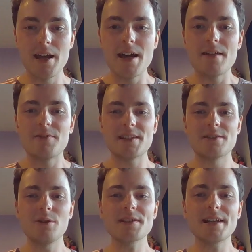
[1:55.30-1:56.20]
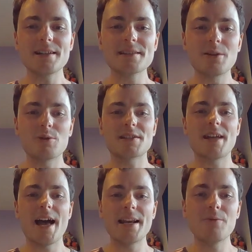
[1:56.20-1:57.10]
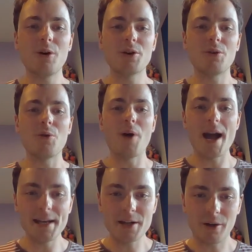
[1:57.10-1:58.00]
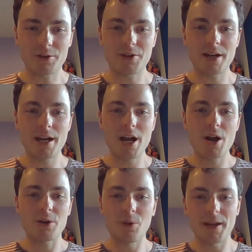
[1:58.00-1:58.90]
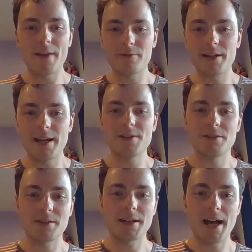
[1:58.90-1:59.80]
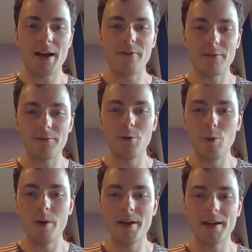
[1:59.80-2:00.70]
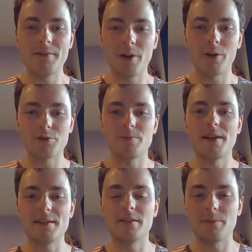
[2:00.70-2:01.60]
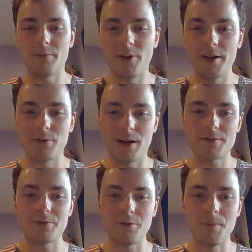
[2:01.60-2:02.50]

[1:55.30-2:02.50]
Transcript: This is not an insult to anyone or any country. Not every nation can have 4 women in the 100-metre final, after all.